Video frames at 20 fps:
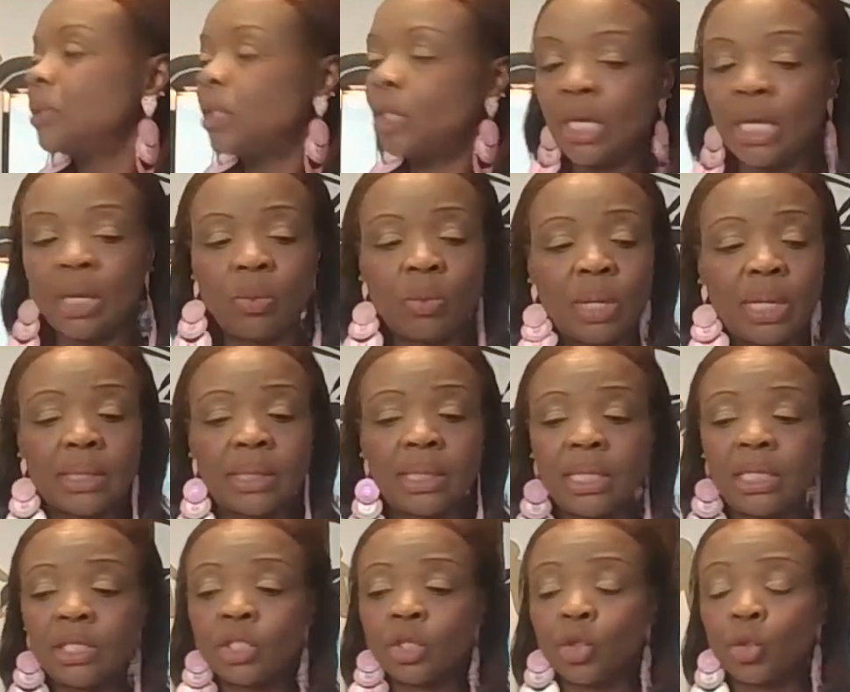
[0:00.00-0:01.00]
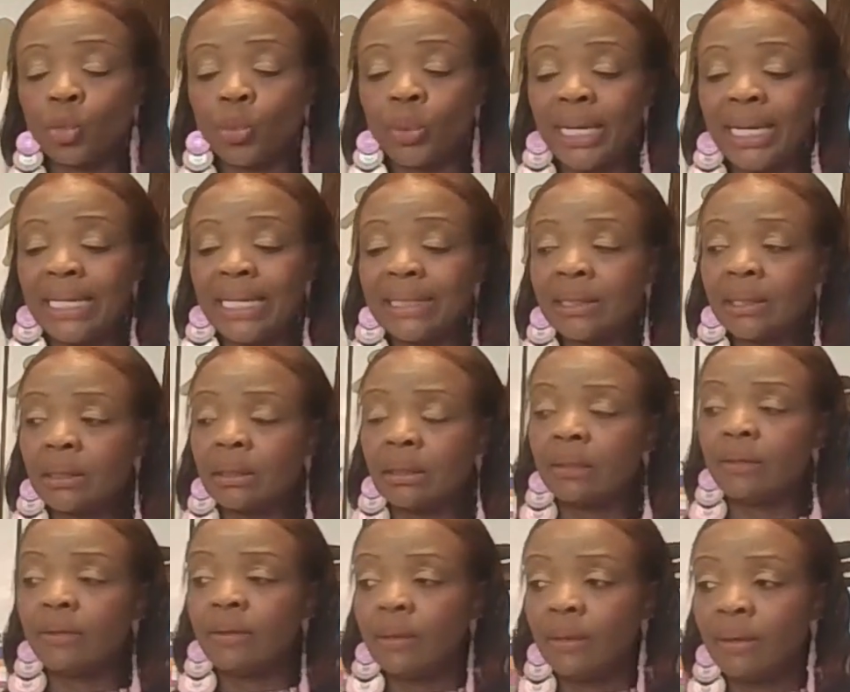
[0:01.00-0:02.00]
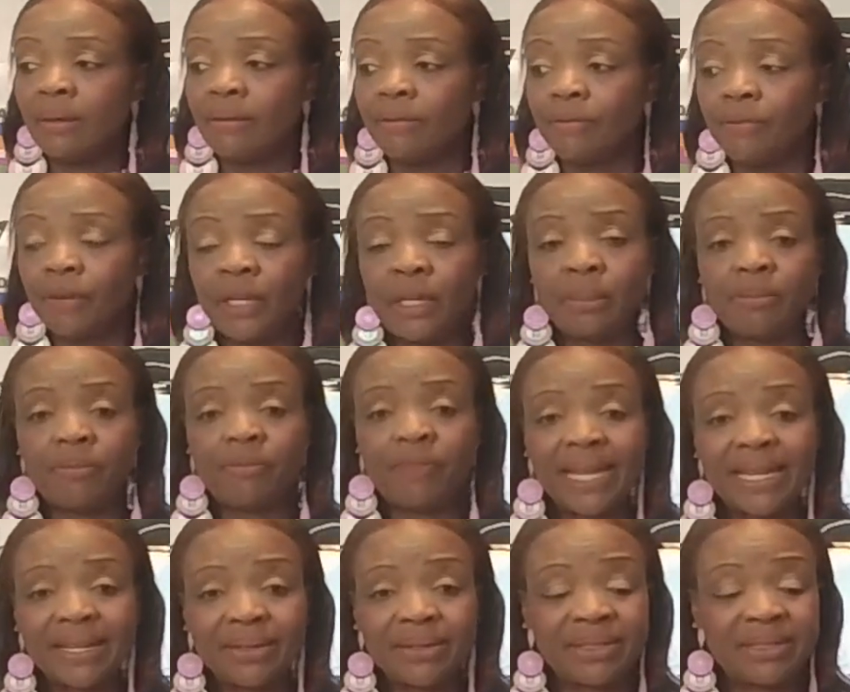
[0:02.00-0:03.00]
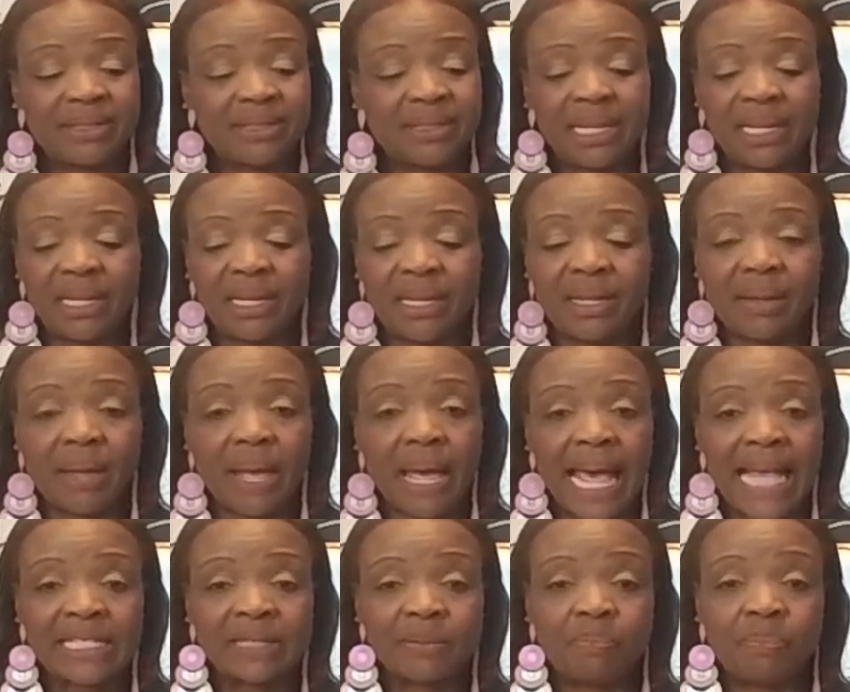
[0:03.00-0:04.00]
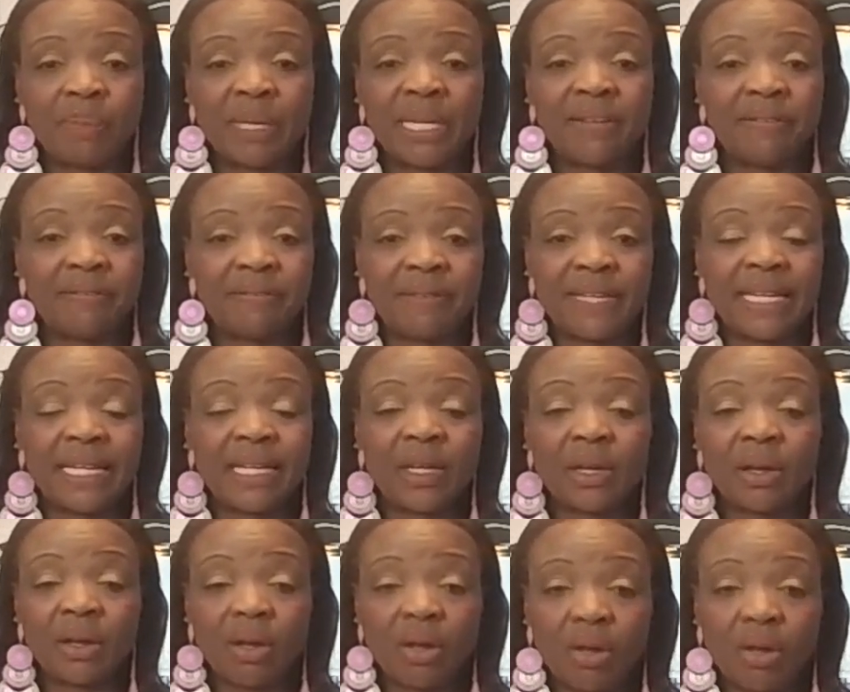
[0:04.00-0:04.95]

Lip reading: okay, what these great freedom fighters did has benefited